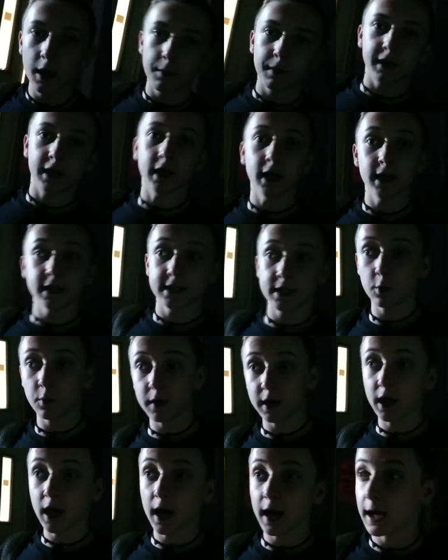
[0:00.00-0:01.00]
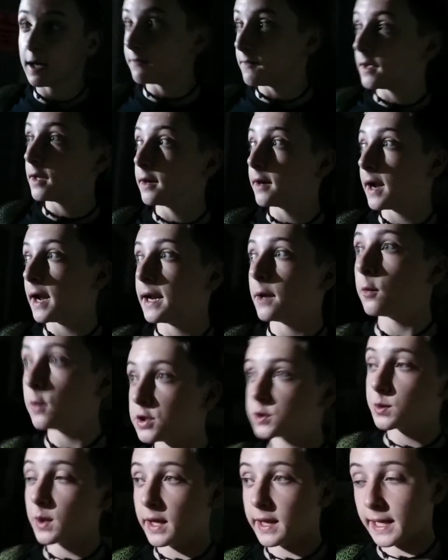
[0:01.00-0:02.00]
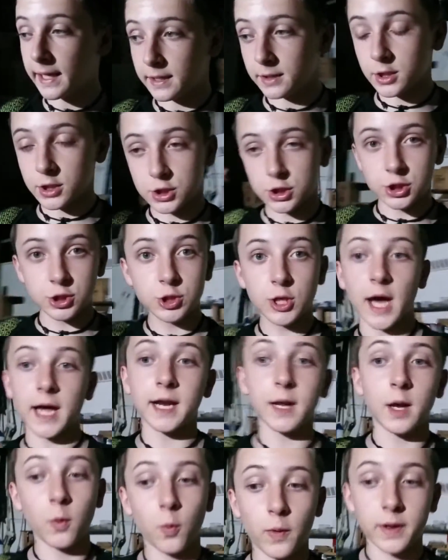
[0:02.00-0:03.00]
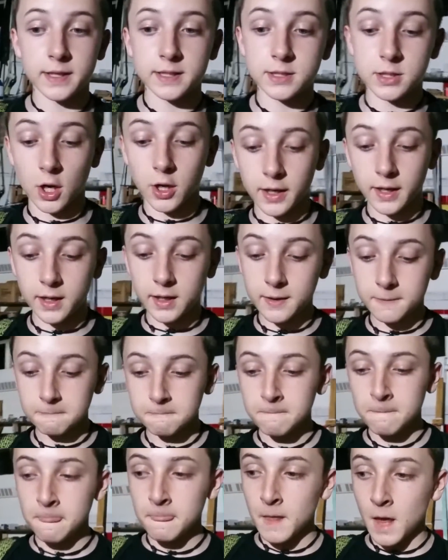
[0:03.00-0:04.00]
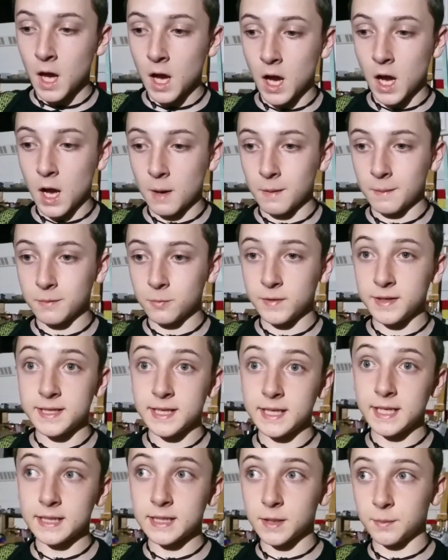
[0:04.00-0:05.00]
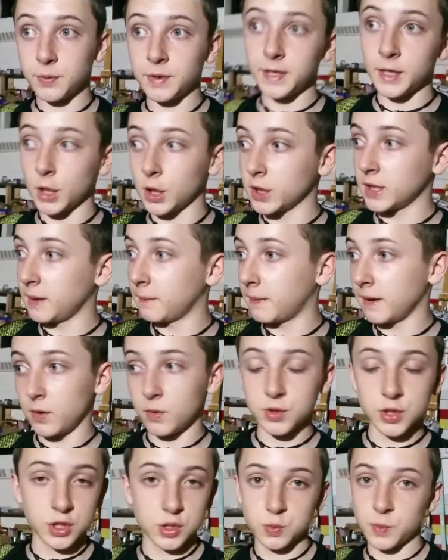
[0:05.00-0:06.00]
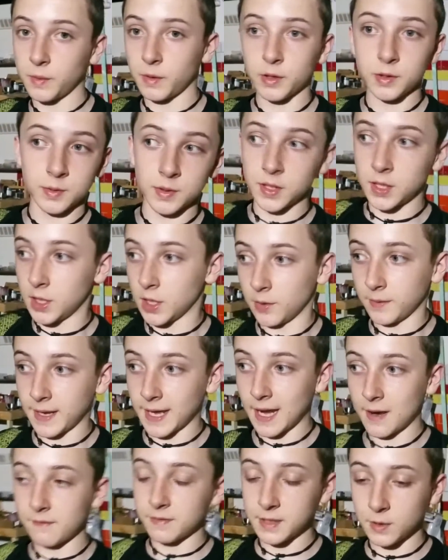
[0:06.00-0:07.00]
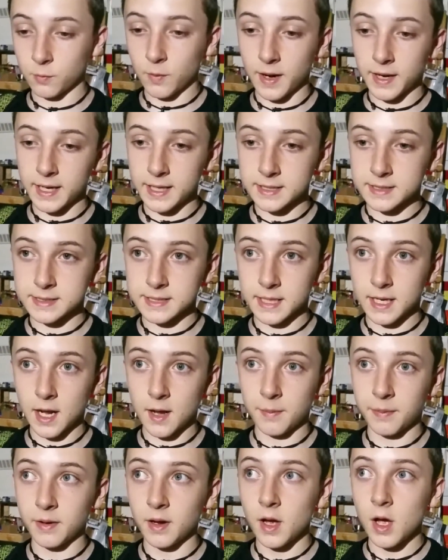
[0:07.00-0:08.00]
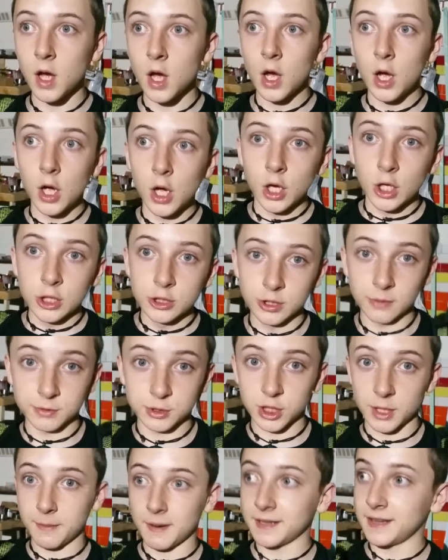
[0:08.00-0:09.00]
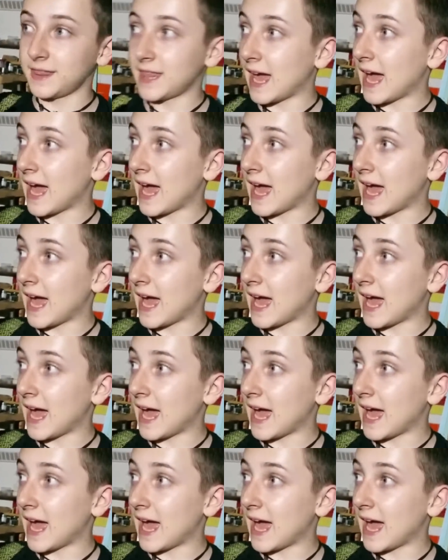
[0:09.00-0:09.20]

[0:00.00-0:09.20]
because it, we got in there and it was really like just kind of started. Um, I mean, we did get there pretty early, but it was just we were you know getting everything ready and set up. So I'm sorry about